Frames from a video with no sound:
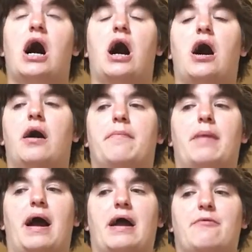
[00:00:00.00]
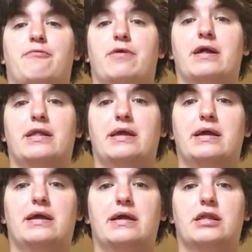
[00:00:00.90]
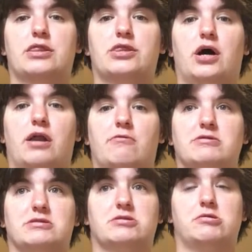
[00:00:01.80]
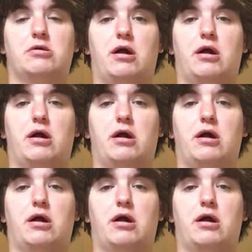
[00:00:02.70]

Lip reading: I really thought it was,